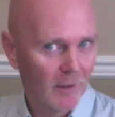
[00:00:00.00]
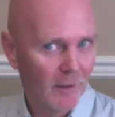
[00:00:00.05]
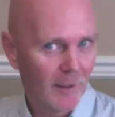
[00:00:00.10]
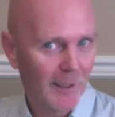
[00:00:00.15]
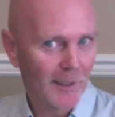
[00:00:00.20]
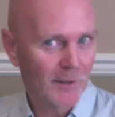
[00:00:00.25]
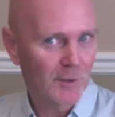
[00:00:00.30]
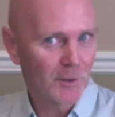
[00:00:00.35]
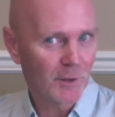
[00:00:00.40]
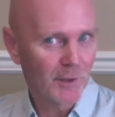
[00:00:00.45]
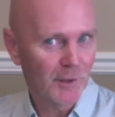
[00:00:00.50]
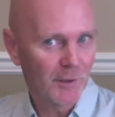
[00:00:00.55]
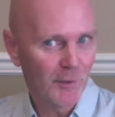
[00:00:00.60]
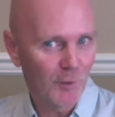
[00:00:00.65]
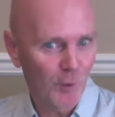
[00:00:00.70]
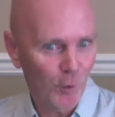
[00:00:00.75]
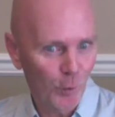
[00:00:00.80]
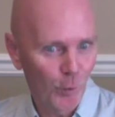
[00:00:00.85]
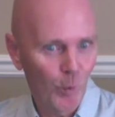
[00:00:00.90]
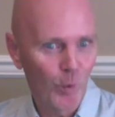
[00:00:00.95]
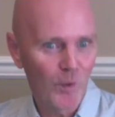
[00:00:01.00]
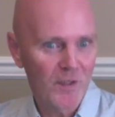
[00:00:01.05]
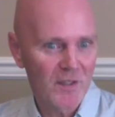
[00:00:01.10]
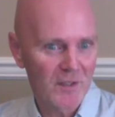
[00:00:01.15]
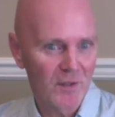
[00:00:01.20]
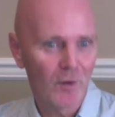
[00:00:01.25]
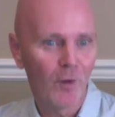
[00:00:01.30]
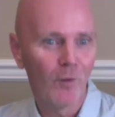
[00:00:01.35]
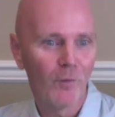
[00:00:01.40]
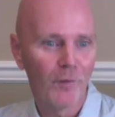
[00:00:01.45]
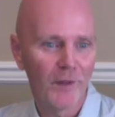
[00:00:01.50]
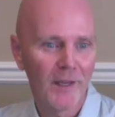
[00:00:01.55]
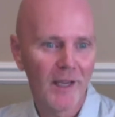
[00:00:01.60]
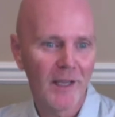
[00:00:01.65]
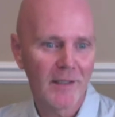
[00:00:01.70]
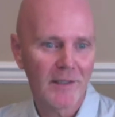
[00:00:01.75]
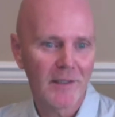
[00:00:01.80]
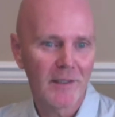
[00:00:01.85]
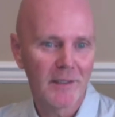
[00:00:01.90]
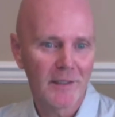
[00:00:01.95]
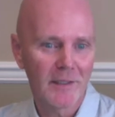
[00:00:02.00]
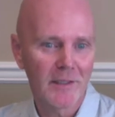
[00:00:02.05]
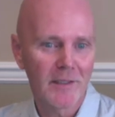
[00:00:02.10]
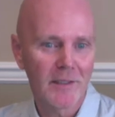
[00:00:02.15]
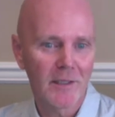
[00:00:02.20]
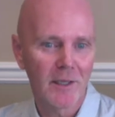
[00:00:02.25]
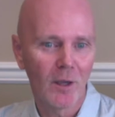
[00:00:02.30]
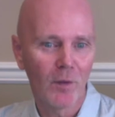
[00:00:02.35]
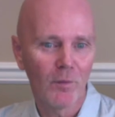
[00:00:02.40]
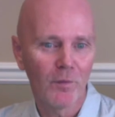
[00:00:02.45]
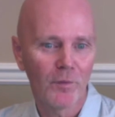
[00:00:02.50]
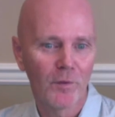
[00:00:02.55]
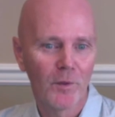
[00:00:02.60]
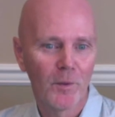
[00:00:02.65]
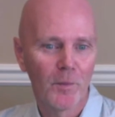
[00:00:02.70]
actually in the course of the essay itself.